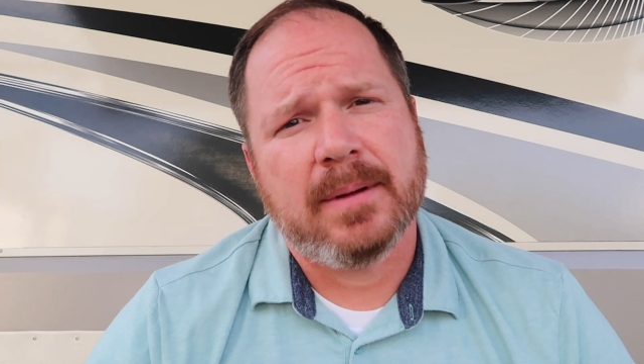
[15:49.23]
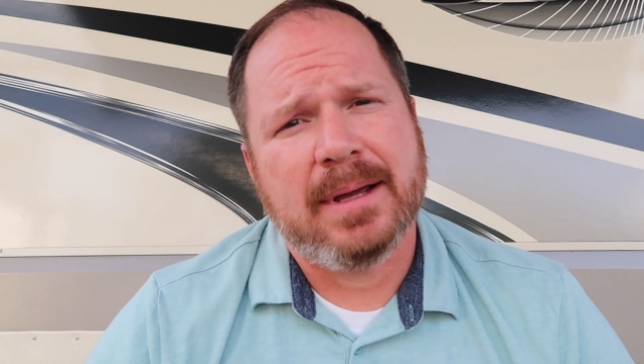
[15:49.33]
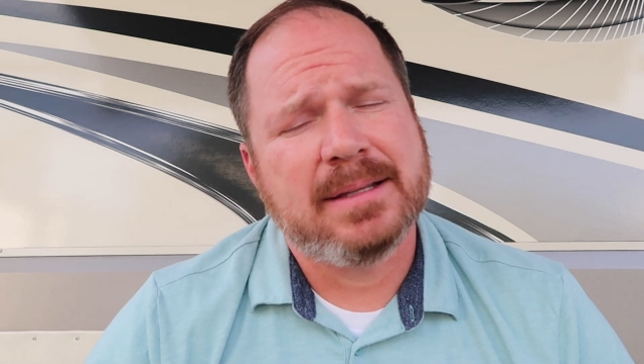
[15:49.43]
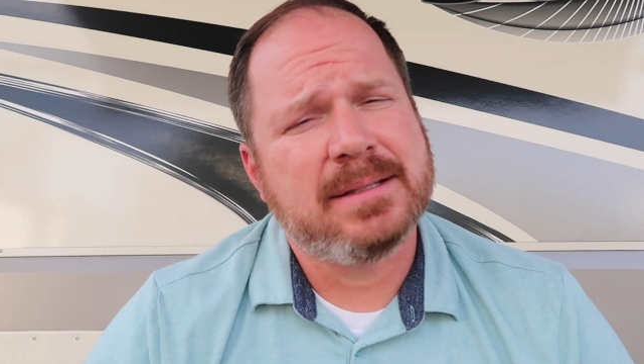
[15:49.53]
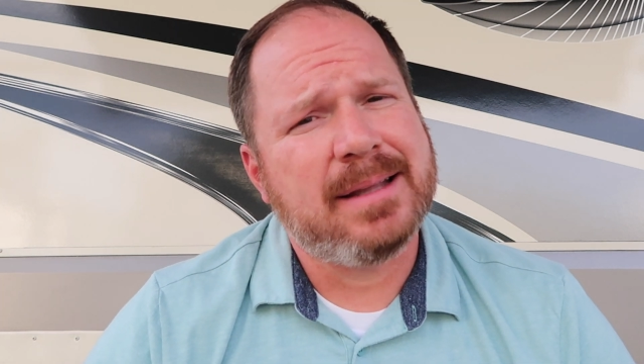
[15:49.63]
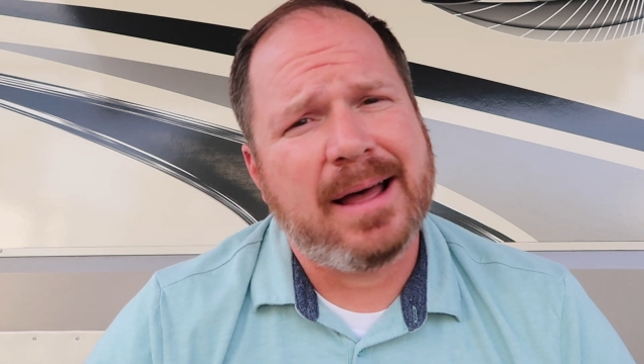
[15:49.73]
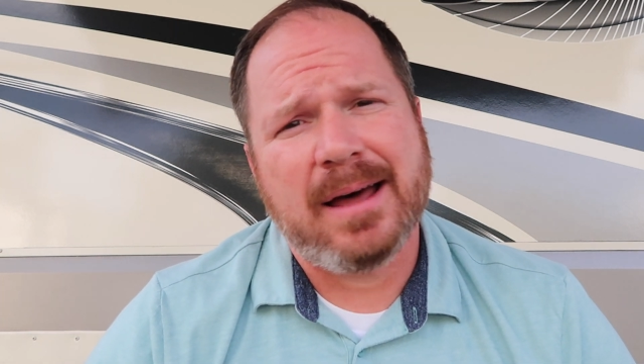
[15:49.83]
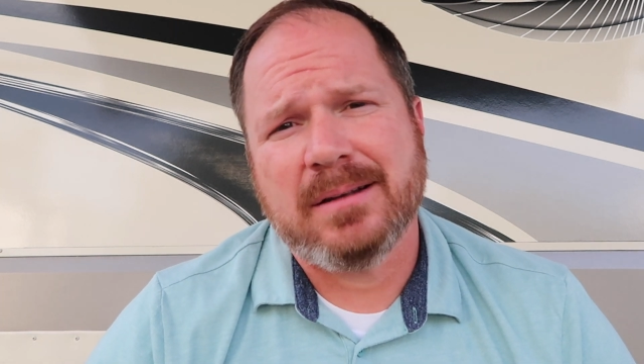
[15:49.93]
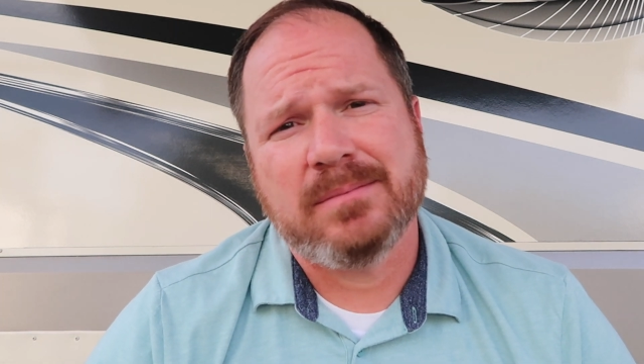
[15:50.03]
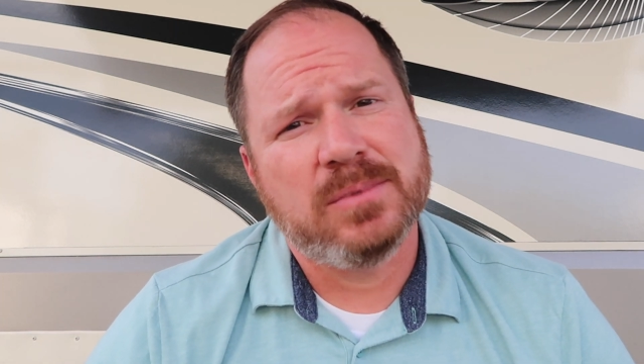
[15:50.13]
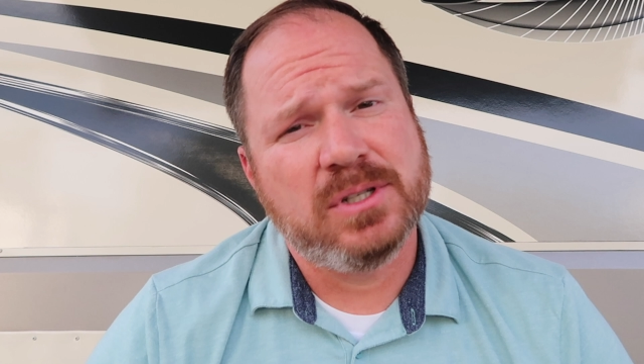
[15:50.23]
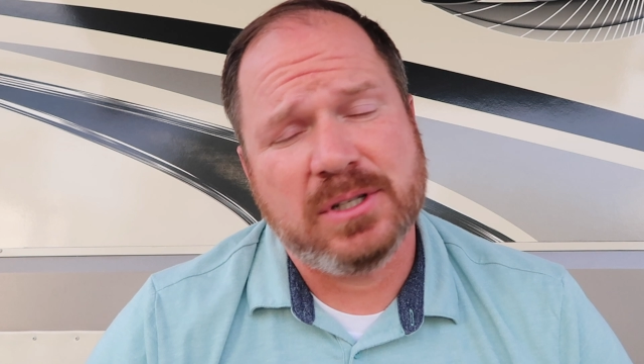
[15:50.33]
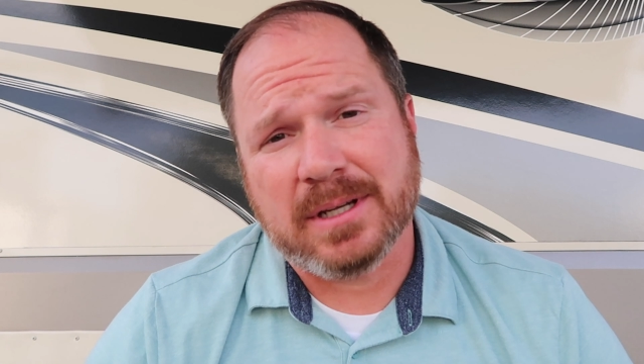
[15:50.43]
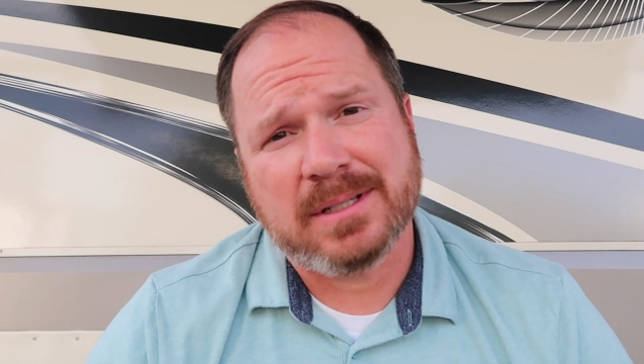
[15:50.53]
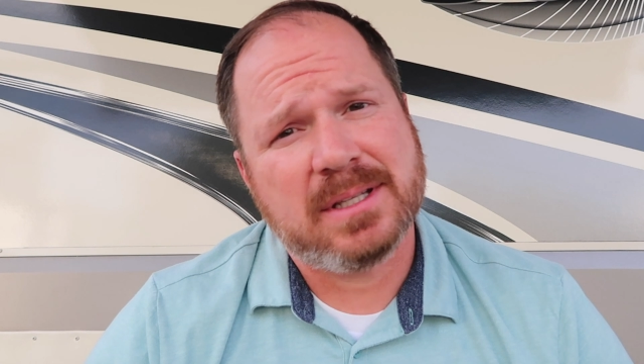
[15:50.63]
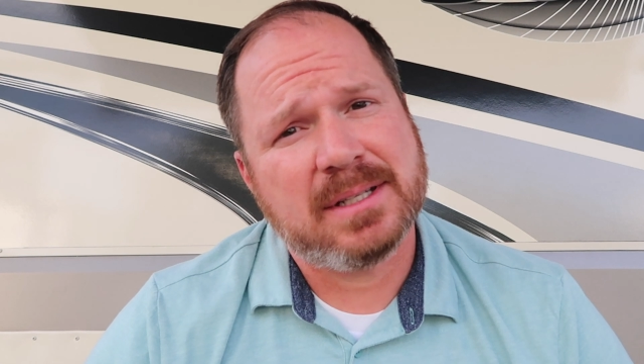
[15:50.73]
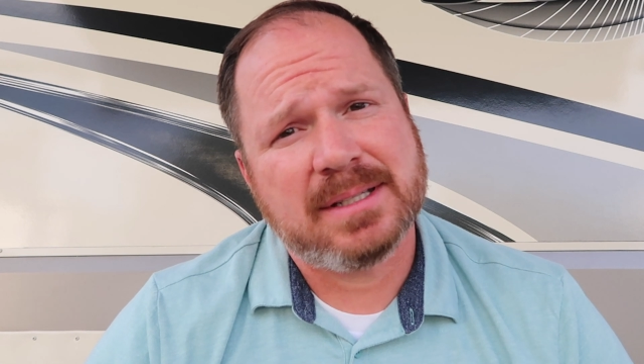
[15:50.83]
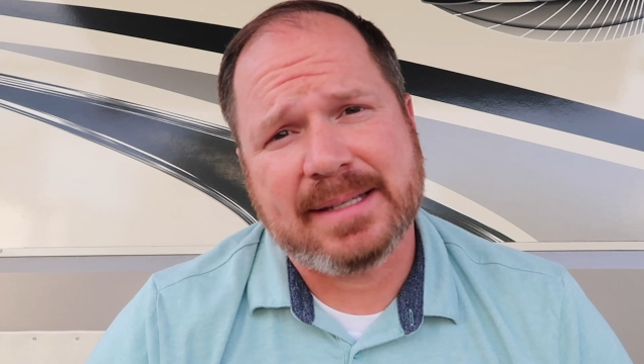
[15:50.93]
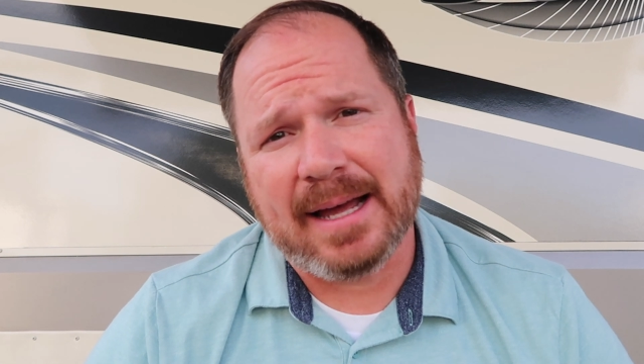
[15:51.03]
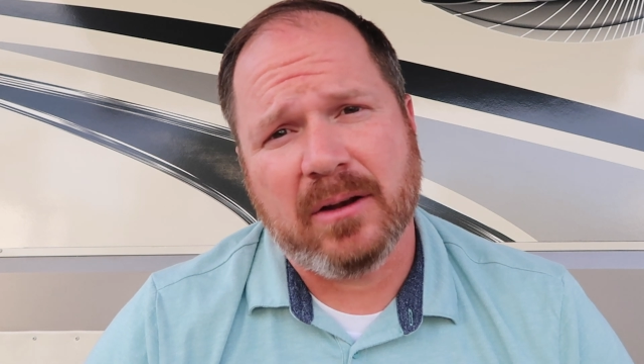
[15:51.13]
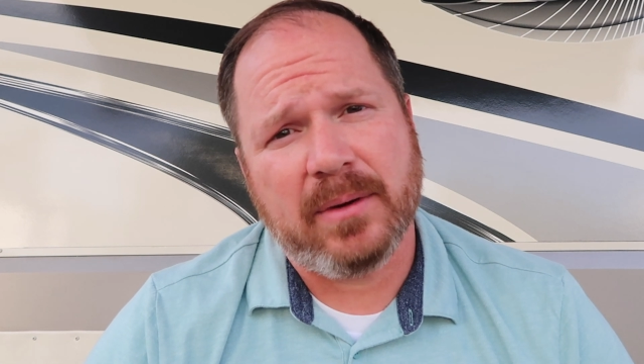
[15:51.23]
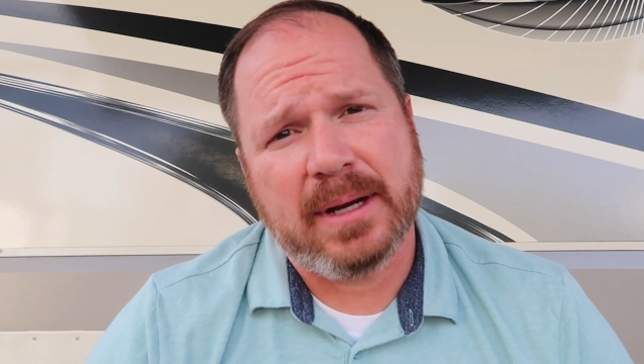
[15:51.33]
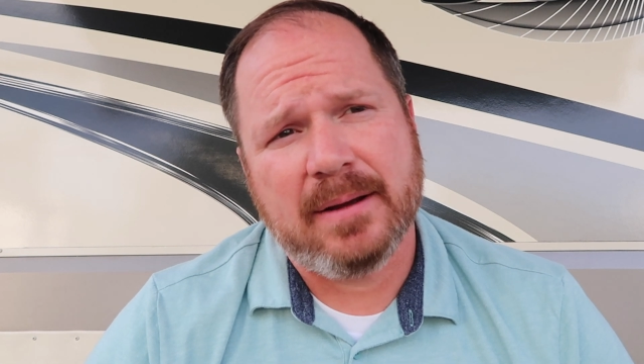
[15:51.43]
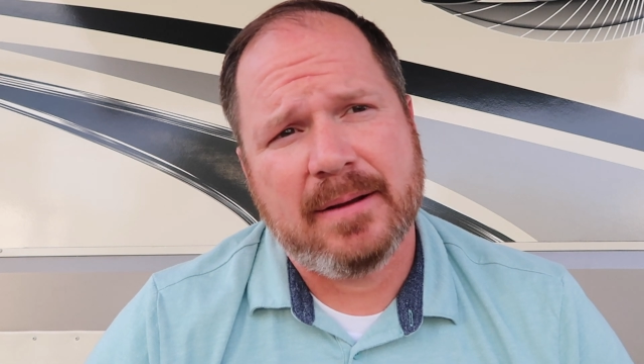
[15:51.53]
It's not just salary.